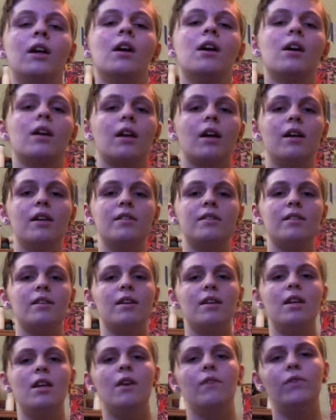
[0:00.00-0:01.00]
Because
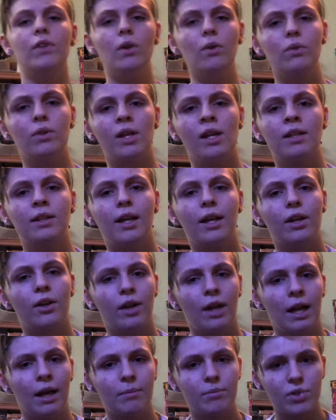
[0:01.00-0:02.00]
if you think that your
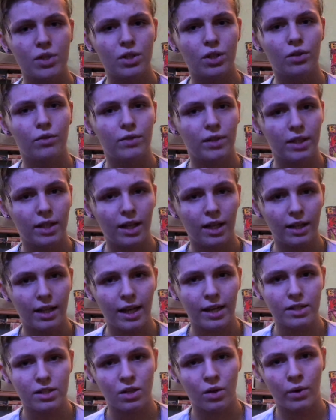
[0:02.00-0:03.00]
hamster really
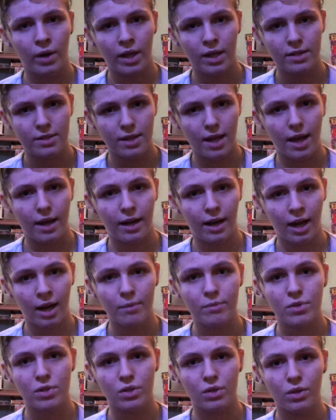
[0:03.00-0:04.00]
likes going inside a
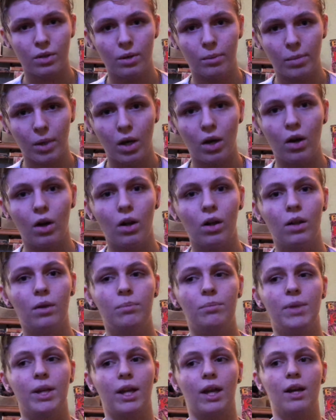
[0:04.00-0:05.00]
hamster ball
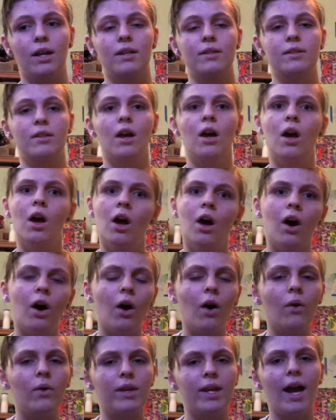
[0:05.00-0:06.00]
because,
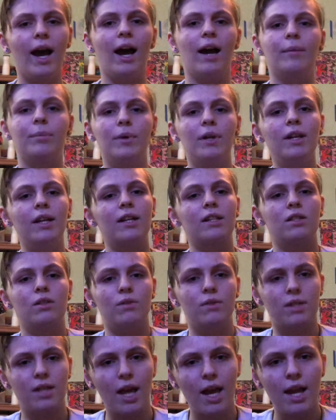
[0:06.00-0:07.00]
oh yeah, I put it next to
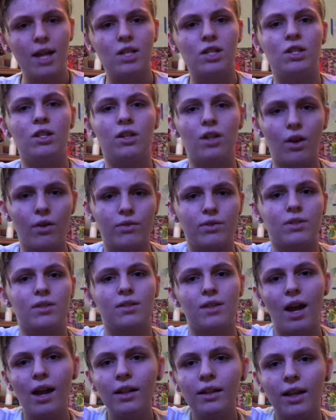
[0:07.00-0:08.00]
his cage and he goes
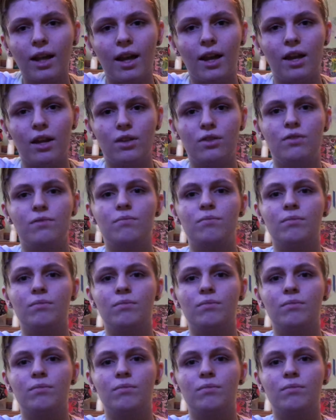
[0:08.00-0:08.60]
inside the cage,